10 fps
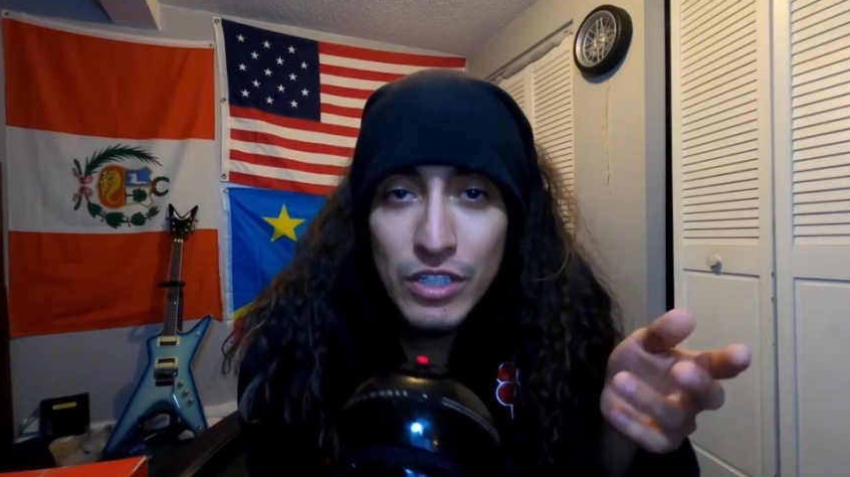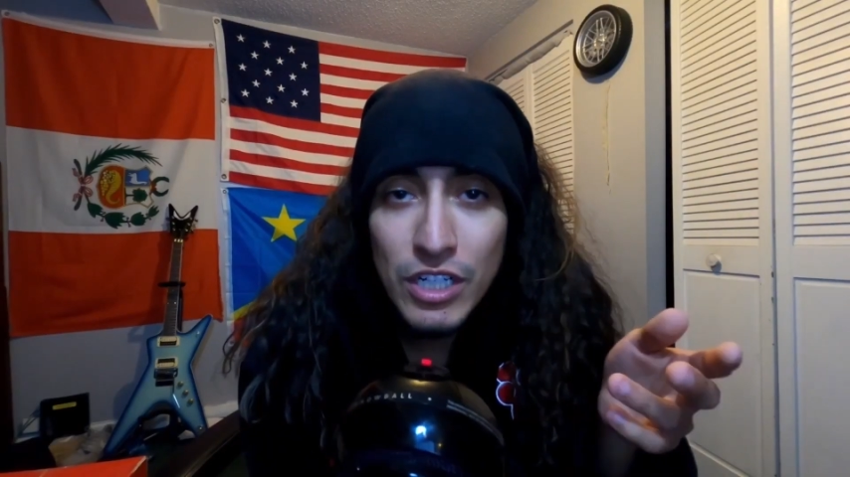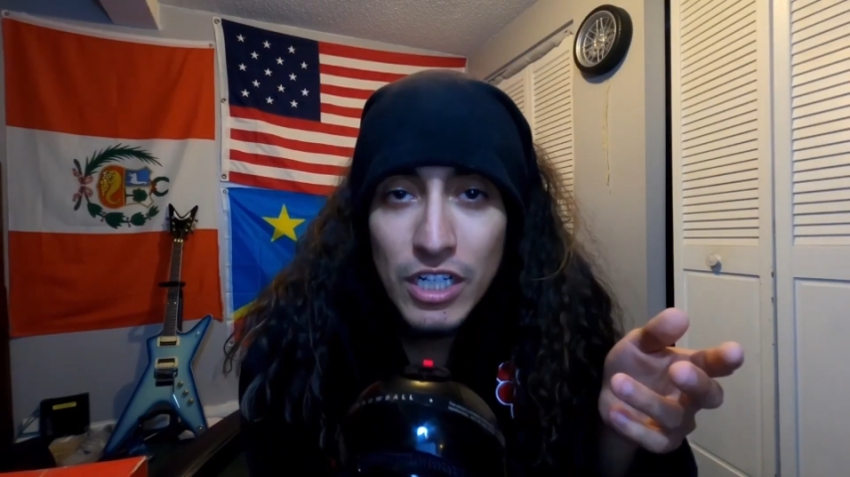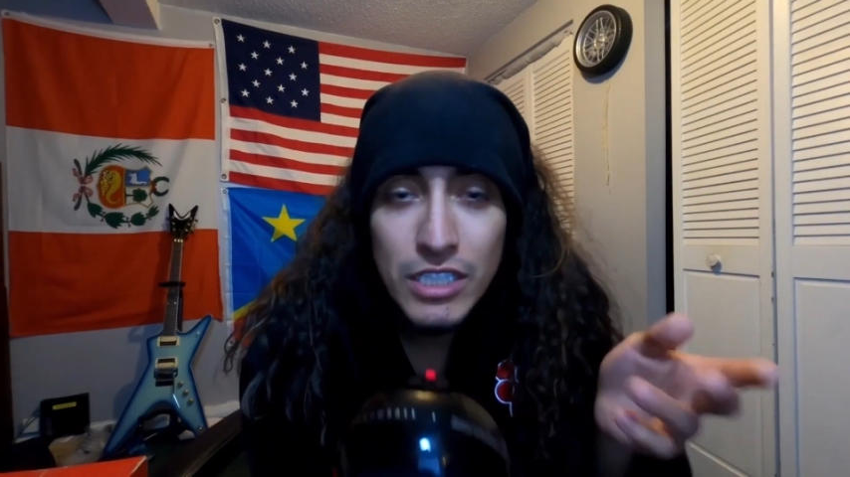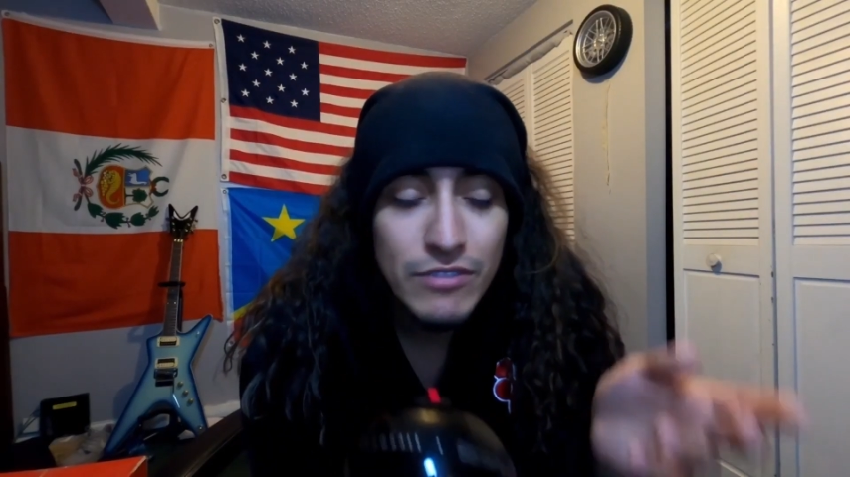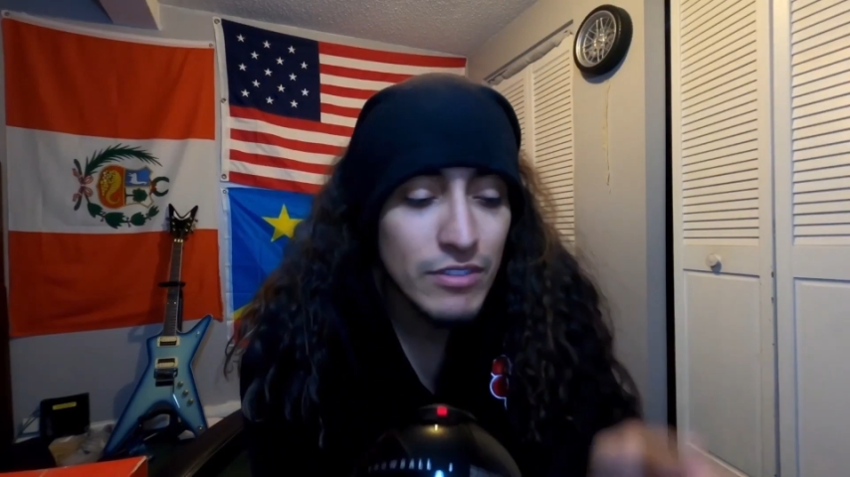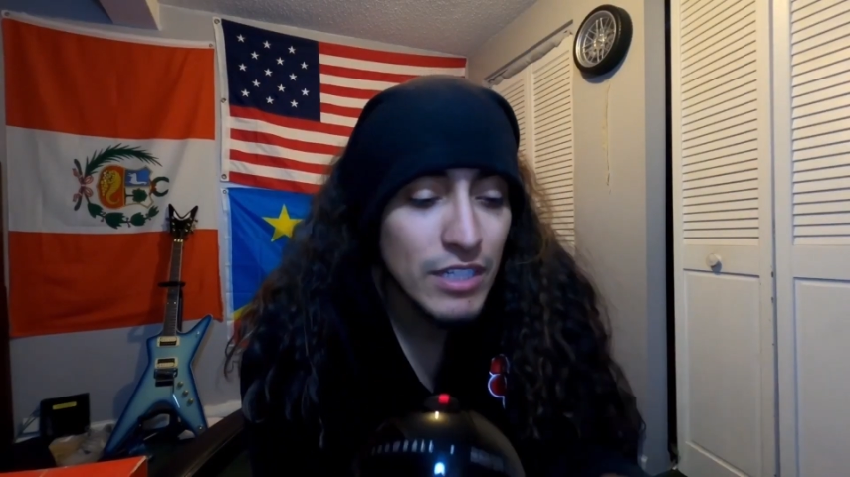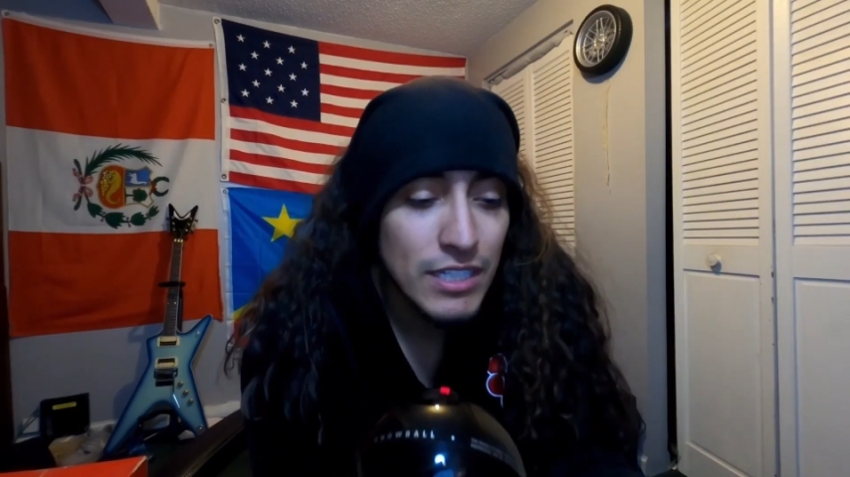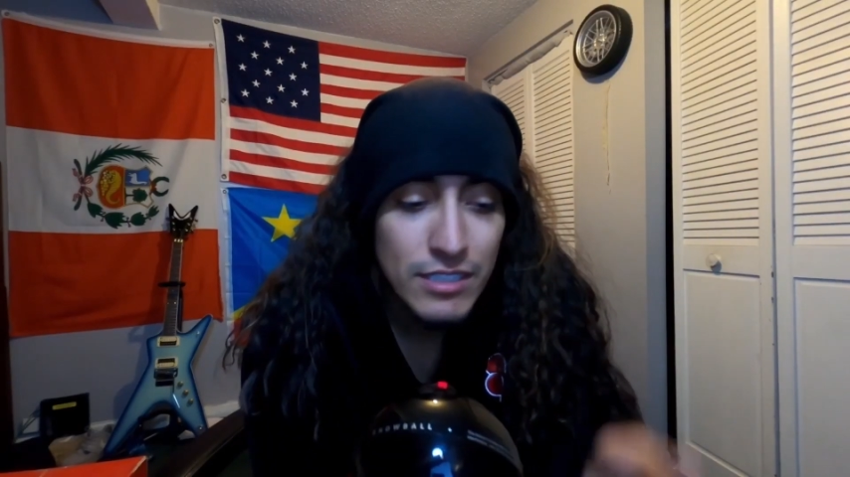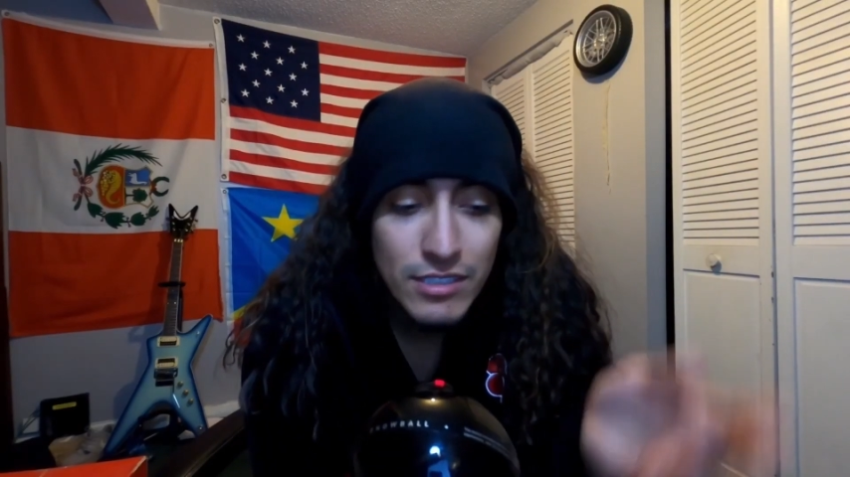on for
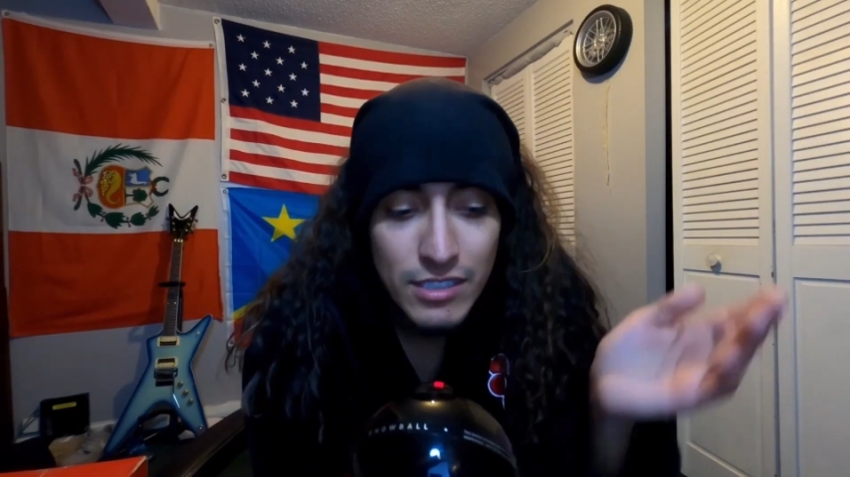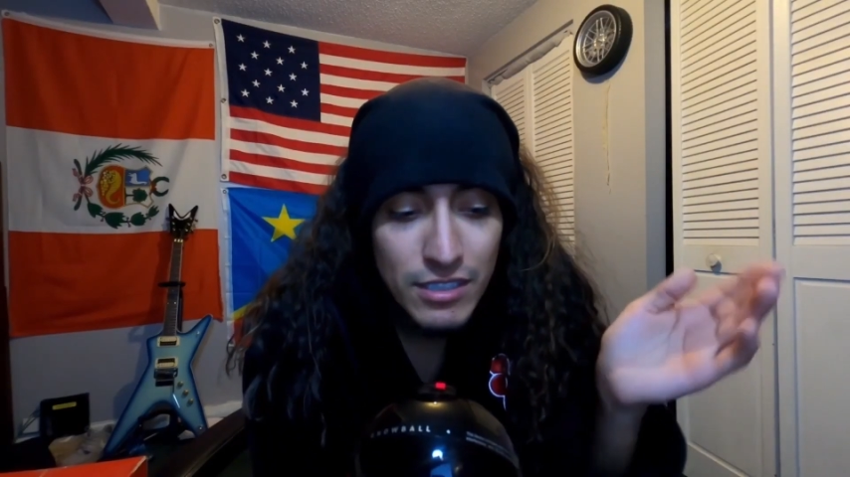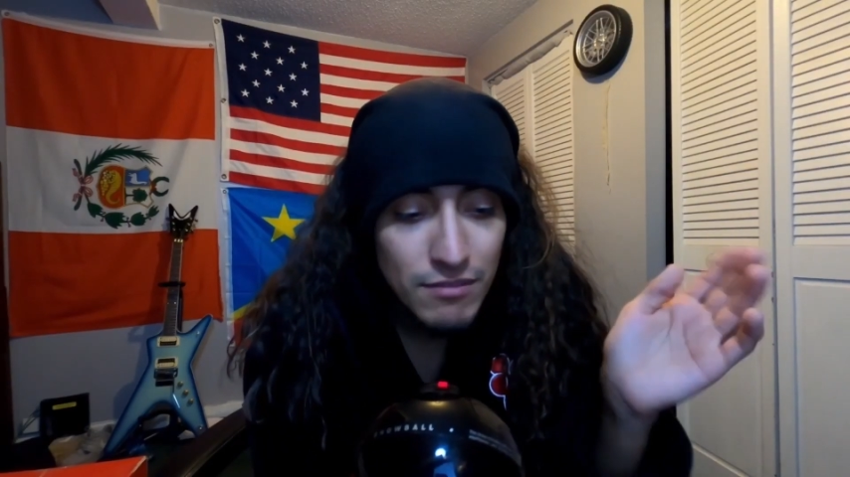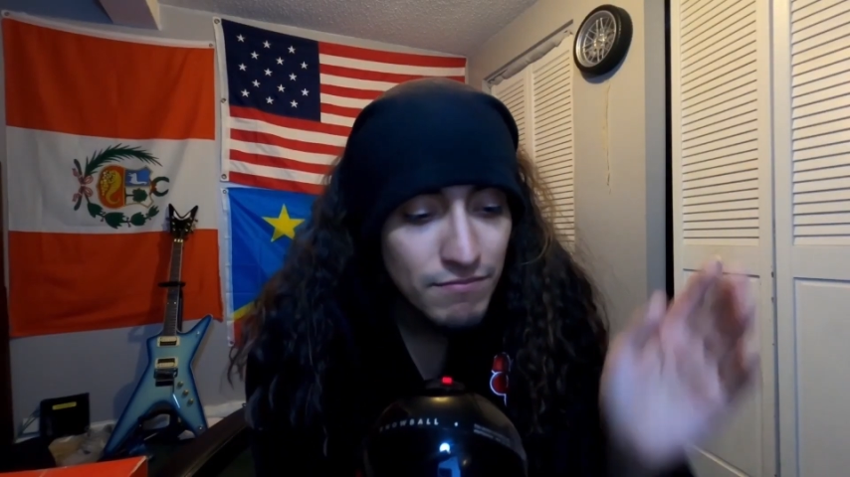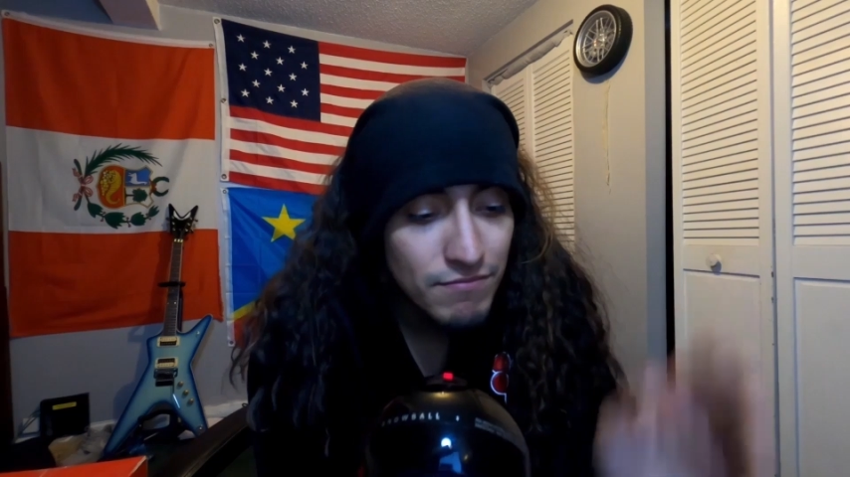like a good